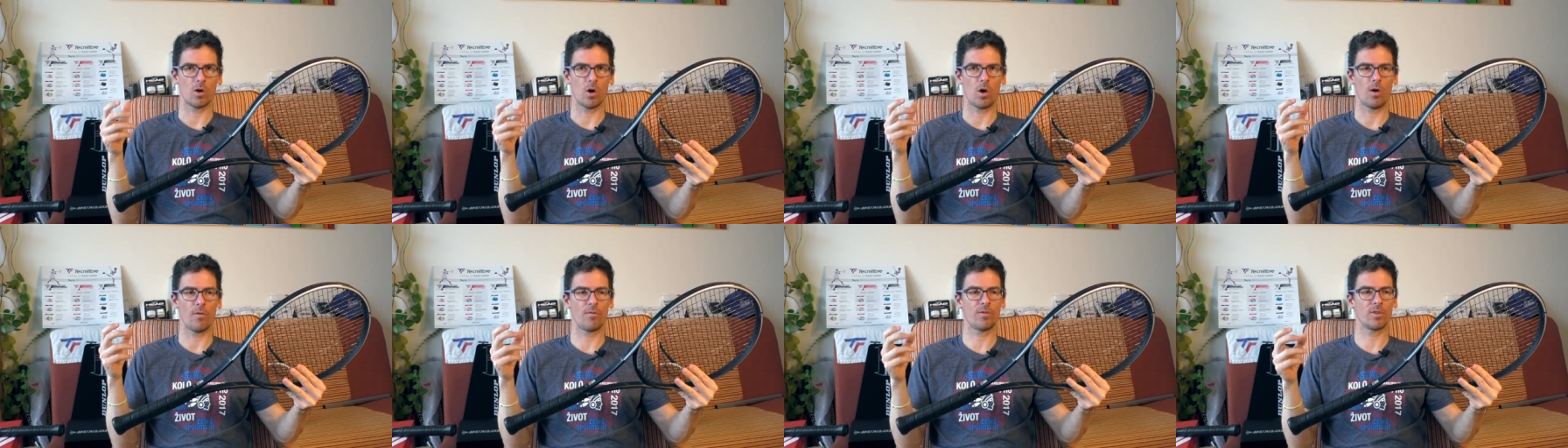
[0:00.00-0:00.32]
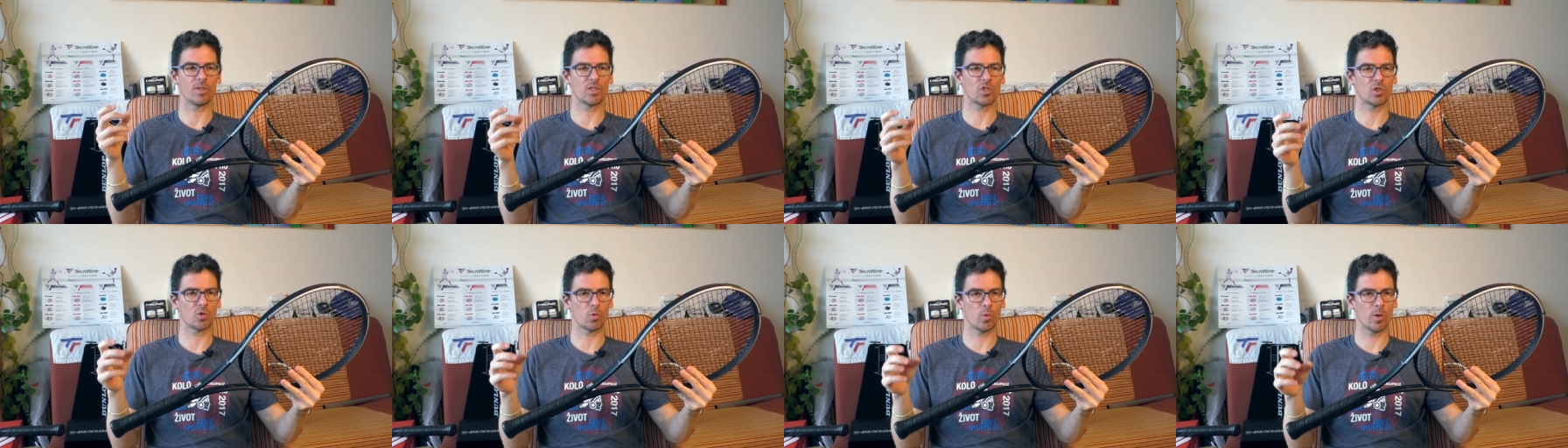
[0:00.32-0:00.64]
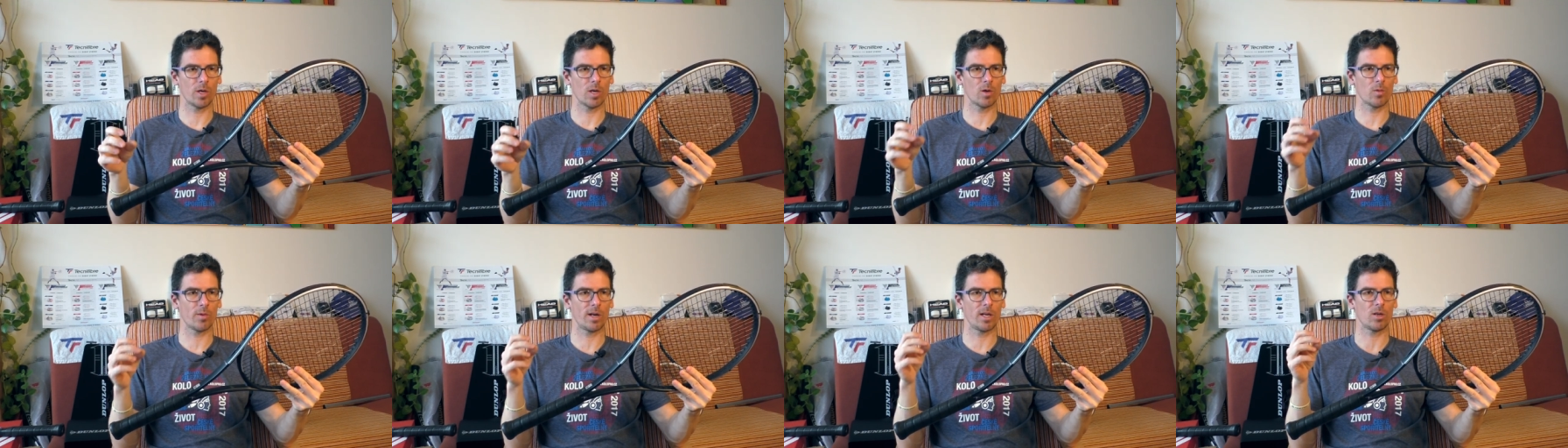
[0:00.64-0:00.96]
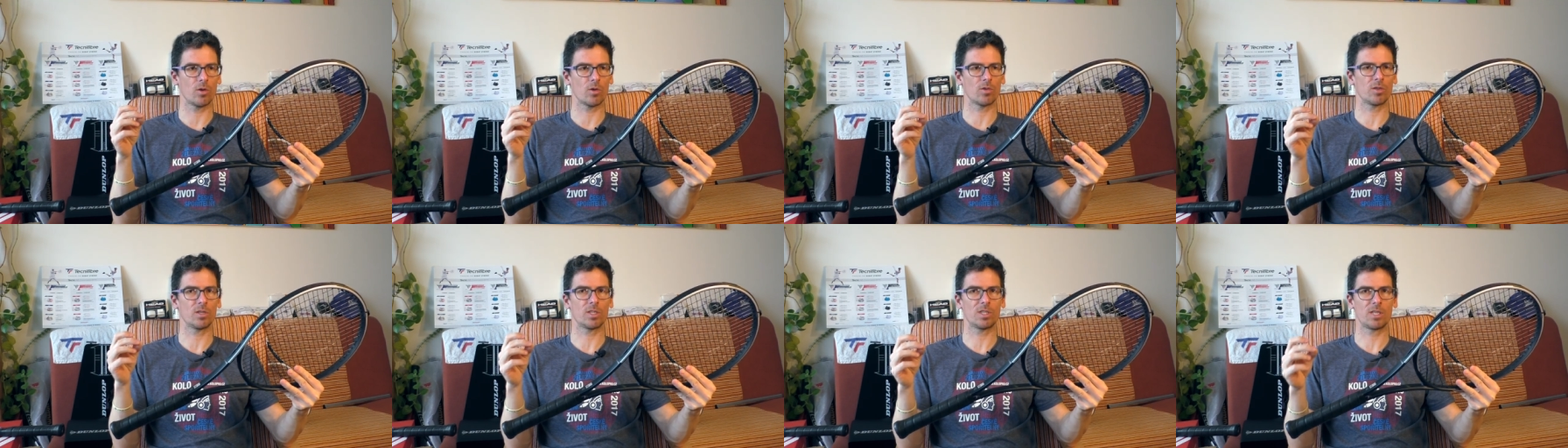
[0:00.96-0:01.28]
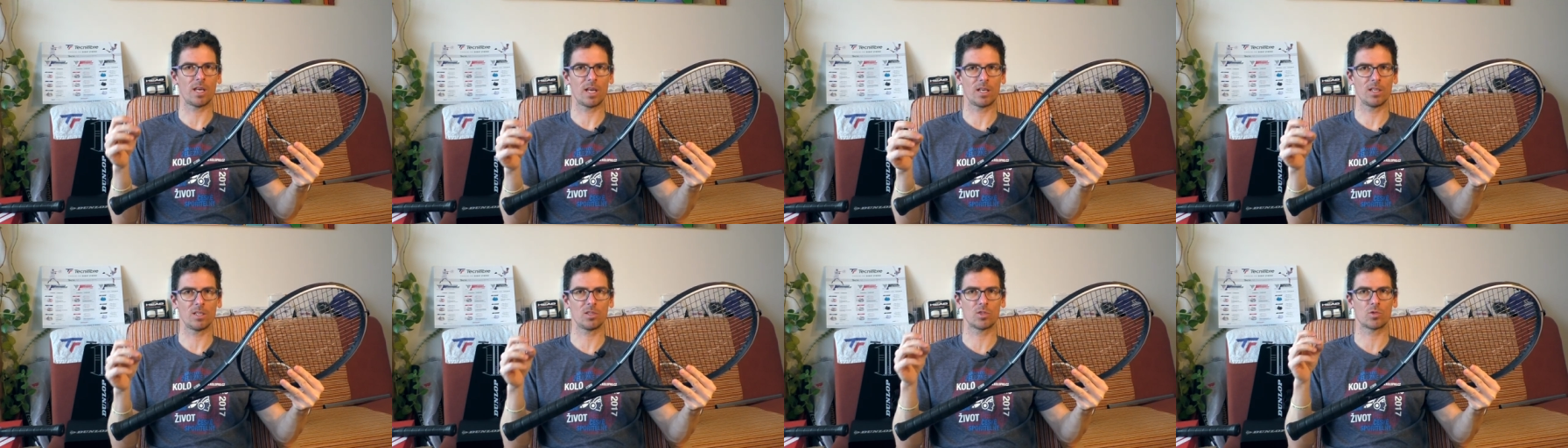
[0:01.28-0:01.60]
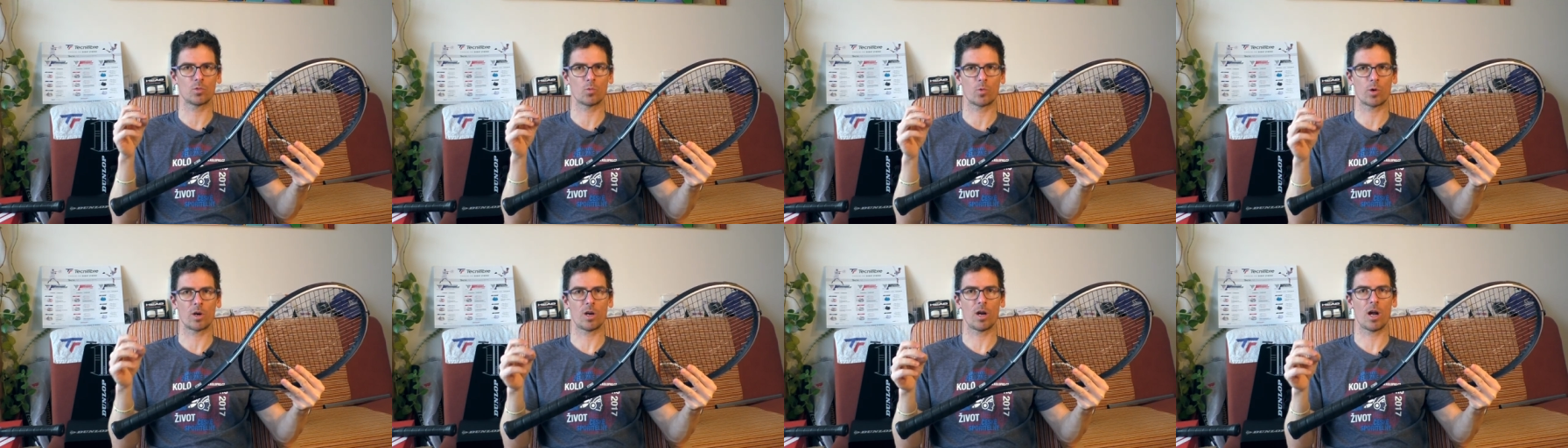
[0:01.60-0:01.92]
of the swing weight on the
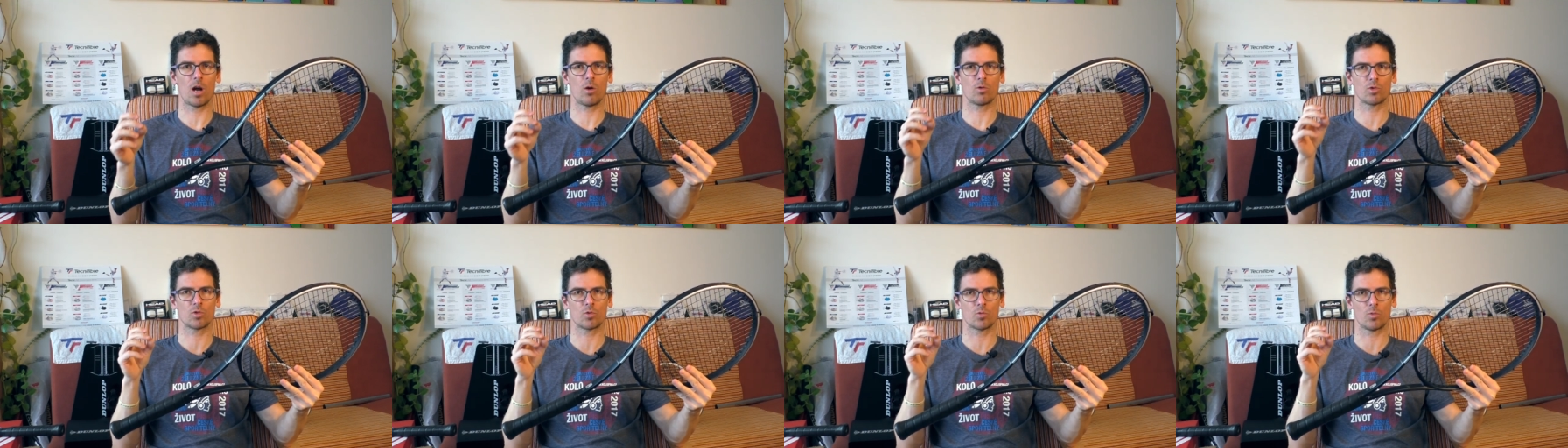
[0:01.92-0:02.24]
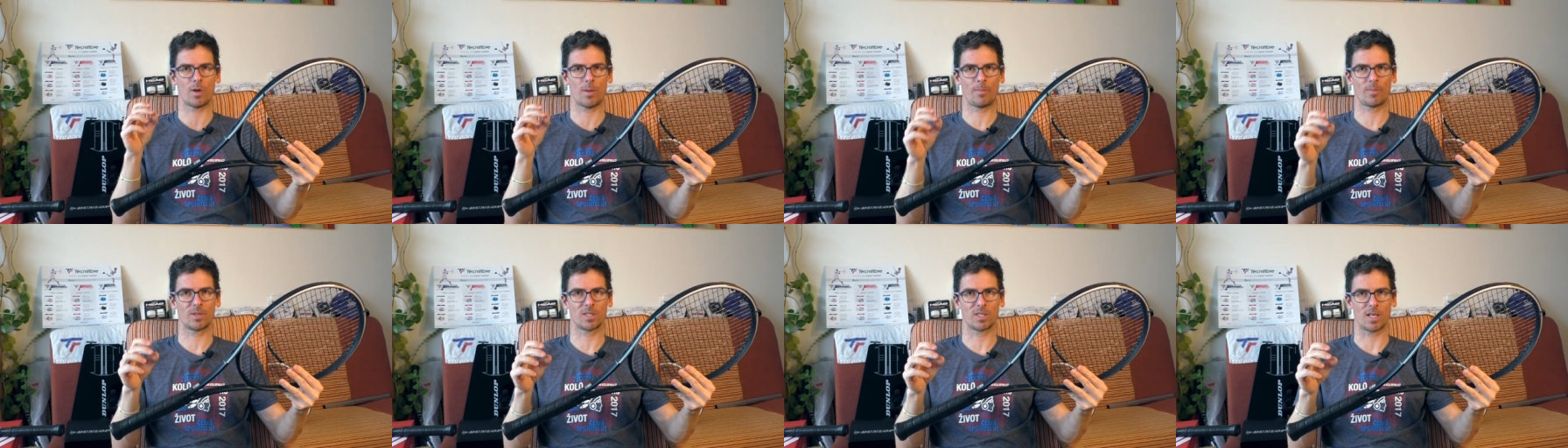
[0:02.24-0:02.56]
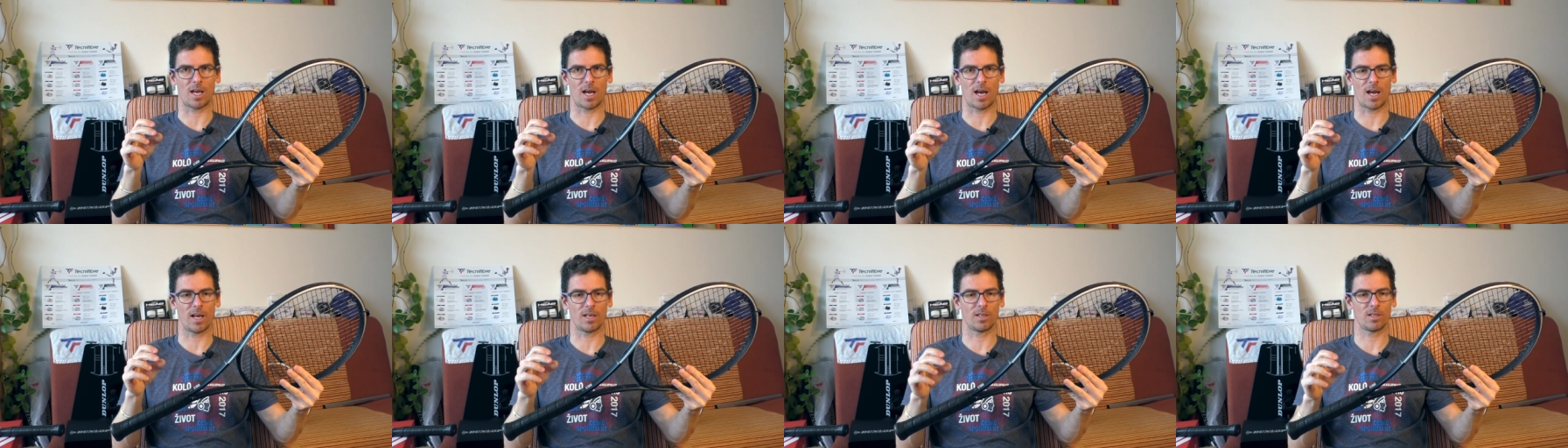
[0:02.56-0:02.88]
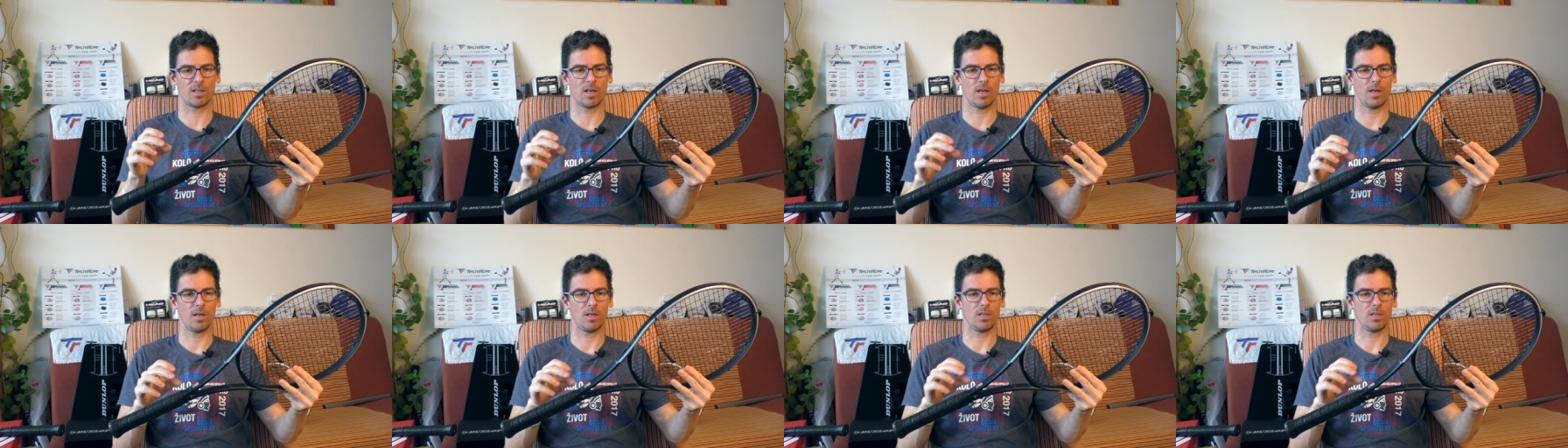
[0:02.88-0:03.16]
Tennis Warehouse website.